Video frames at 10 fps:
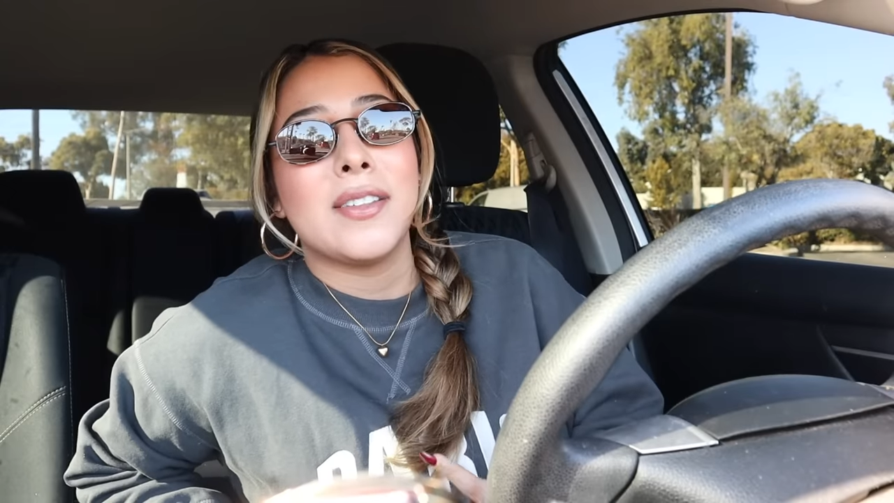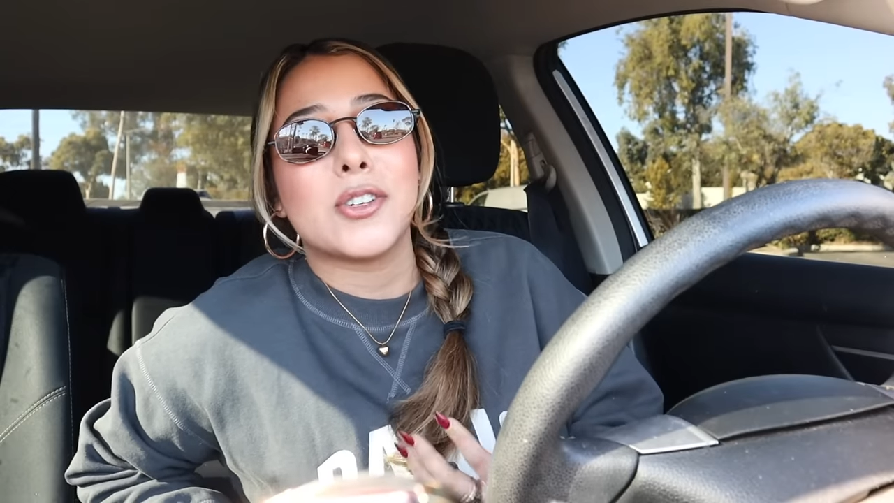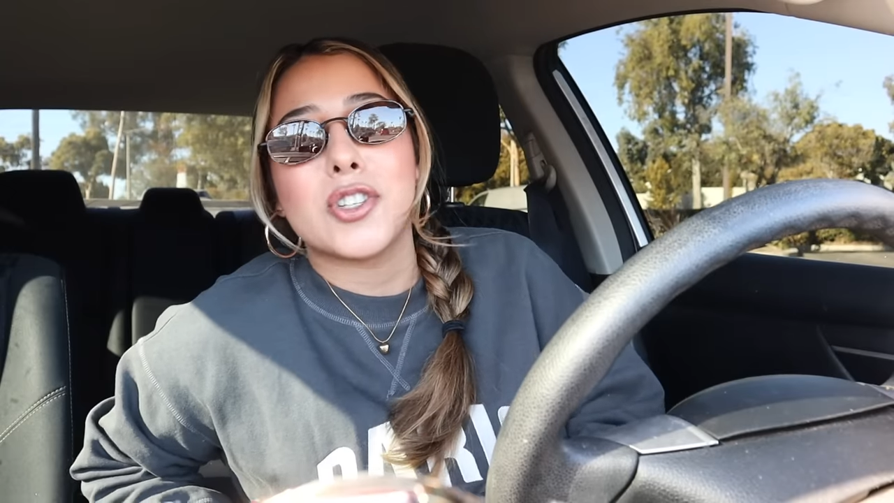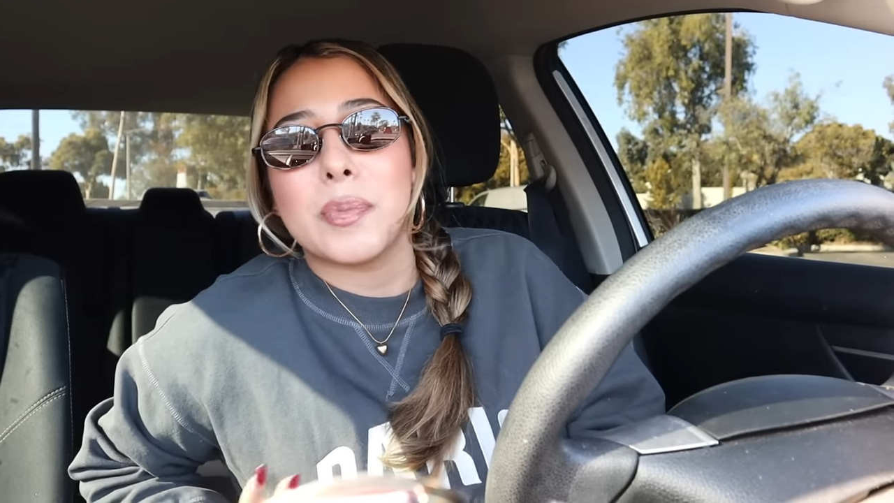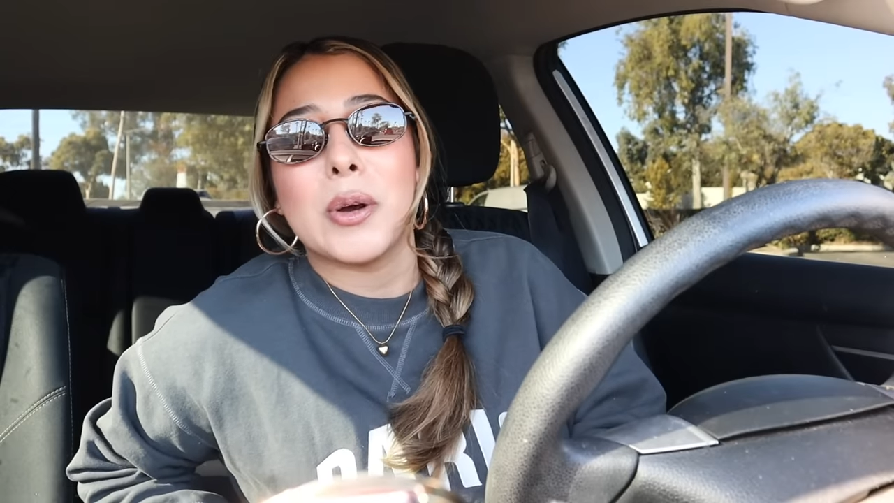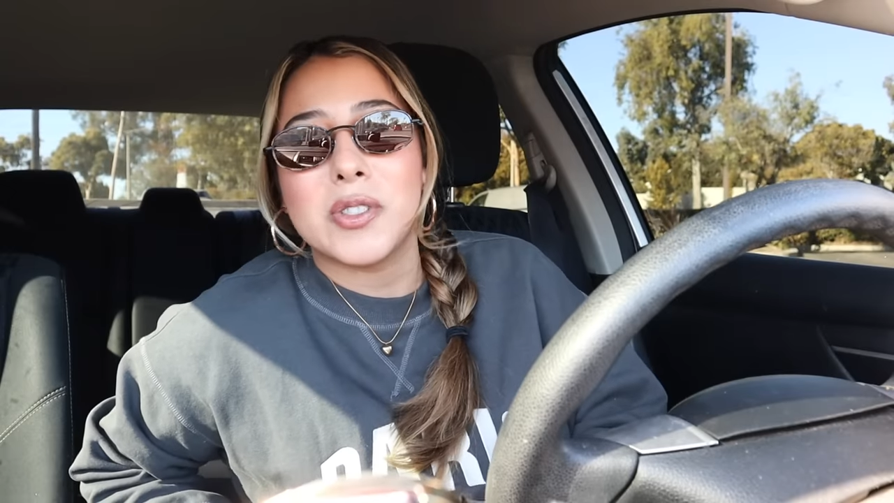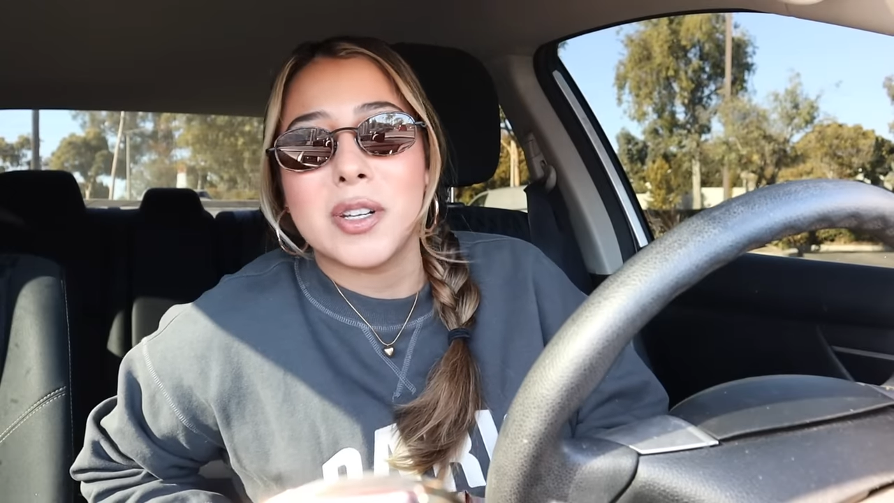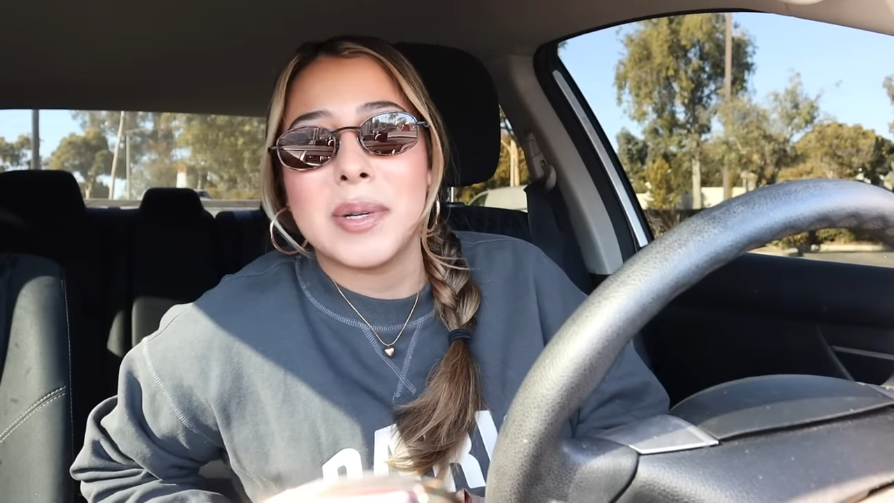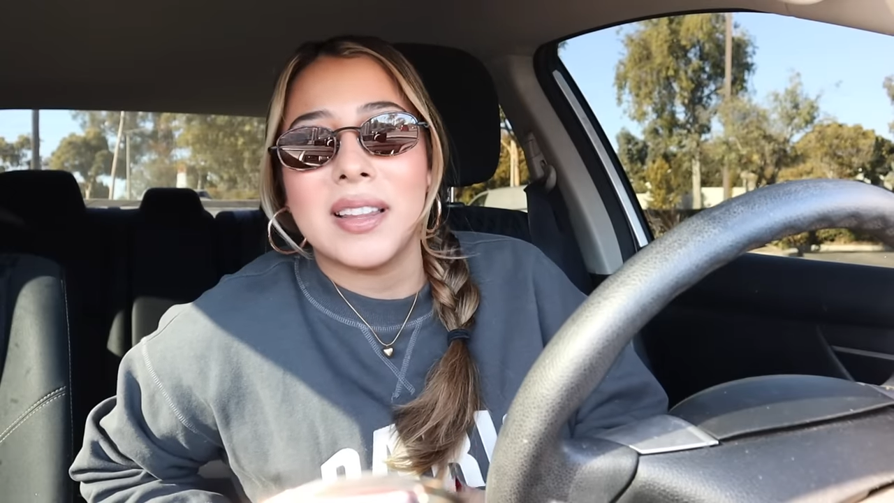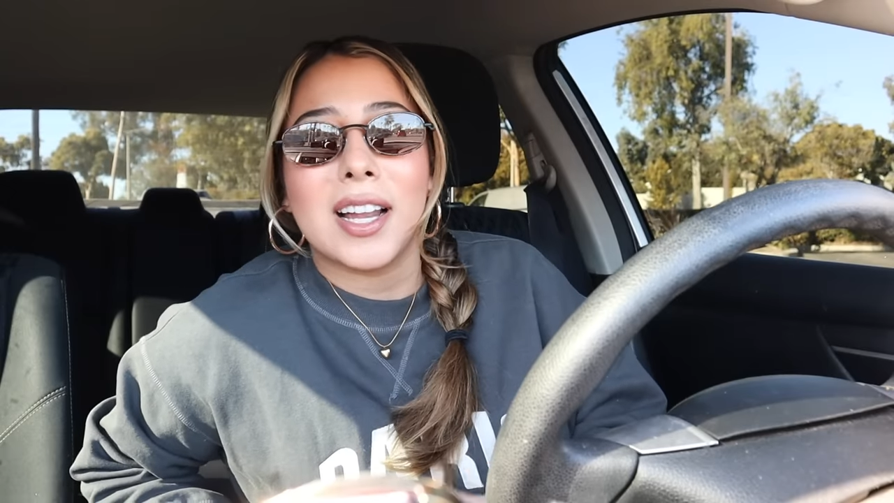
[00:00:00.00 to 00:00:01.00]
they're supposed
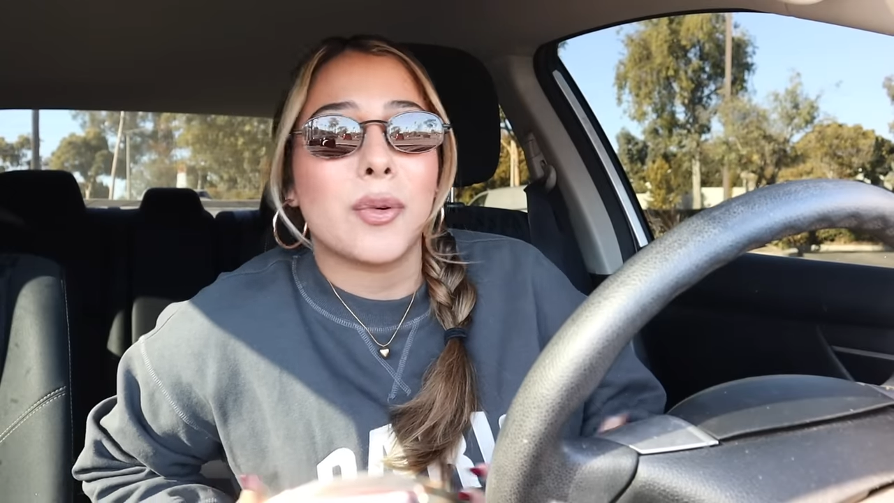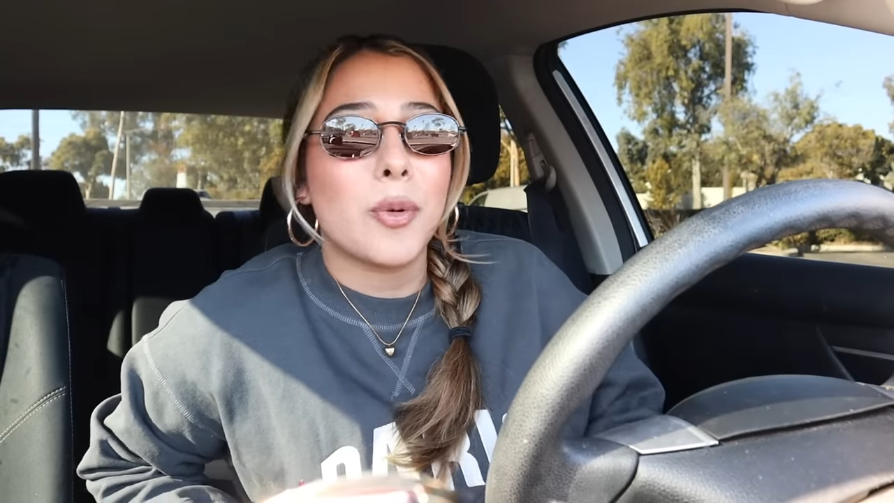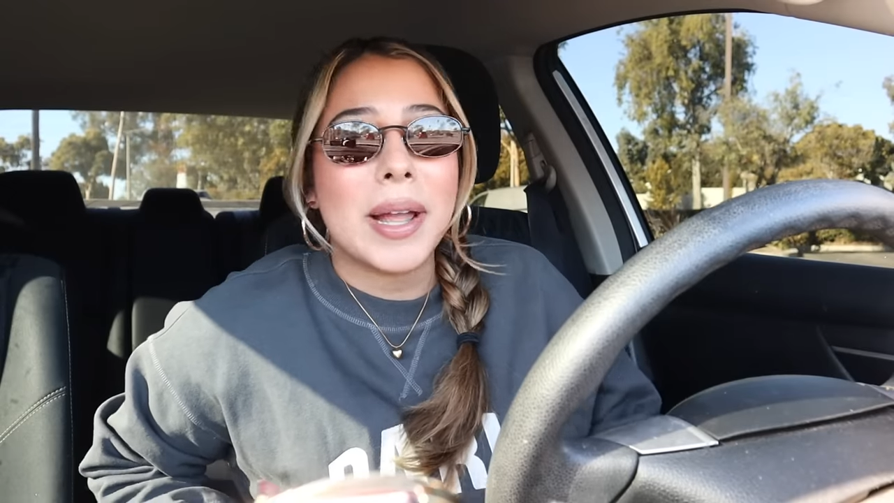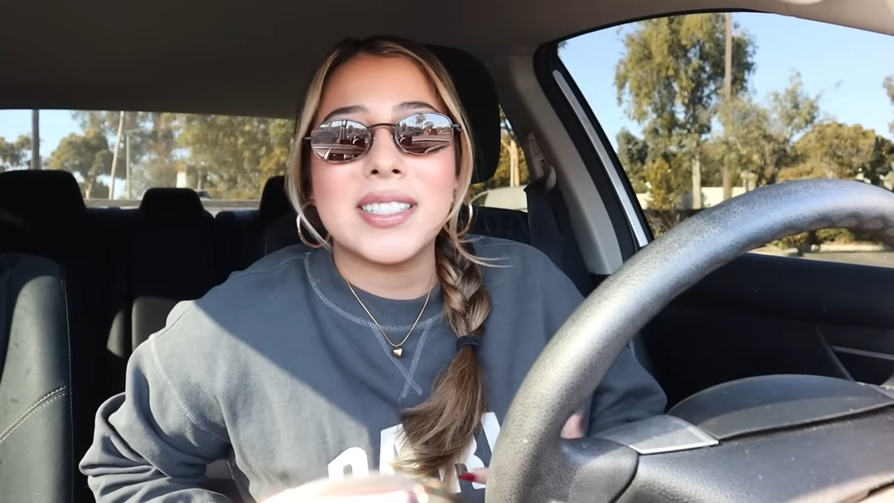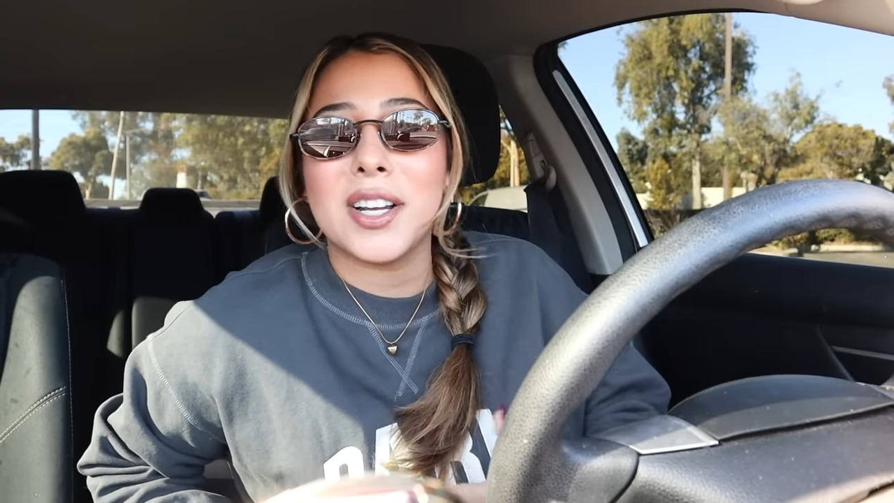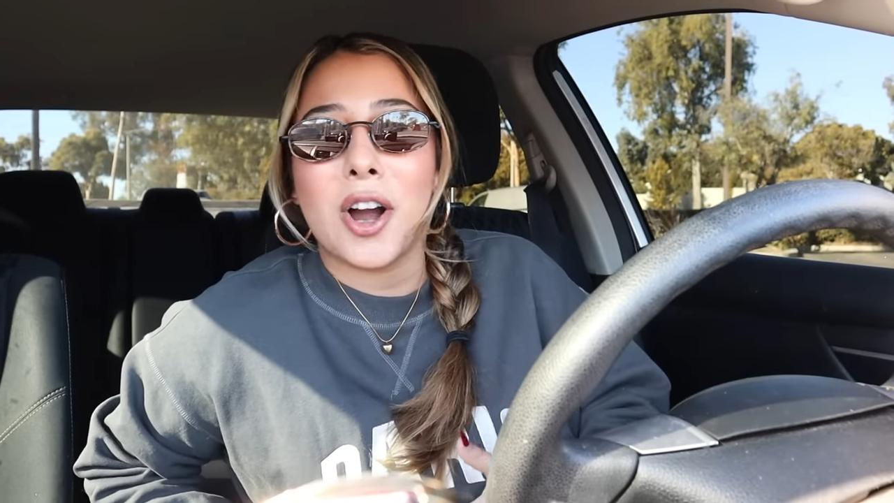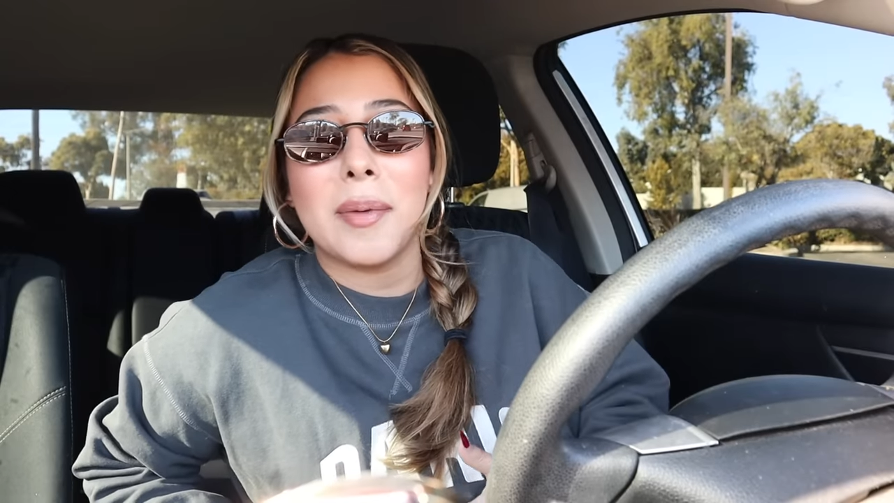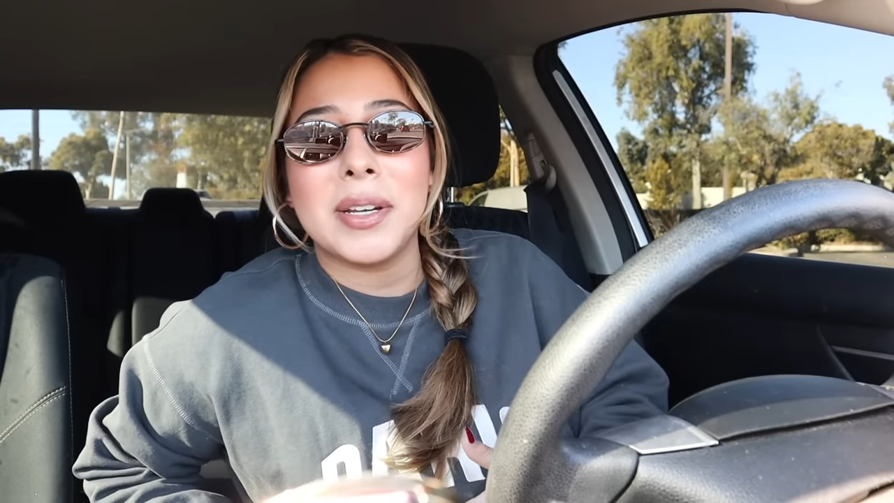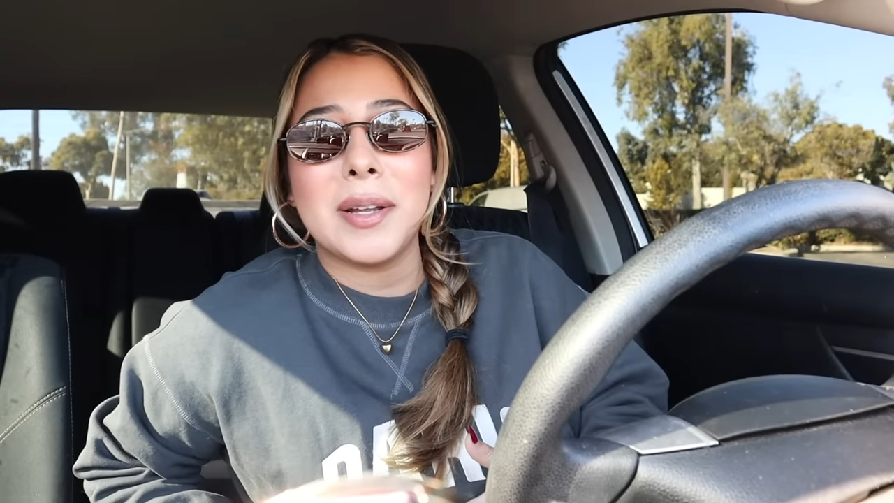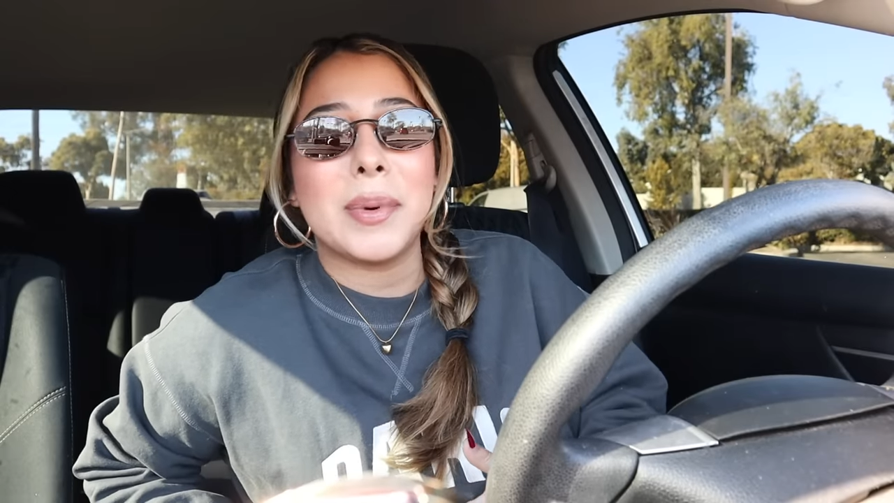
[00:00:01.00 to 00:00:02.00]
to be like a romantic comedy,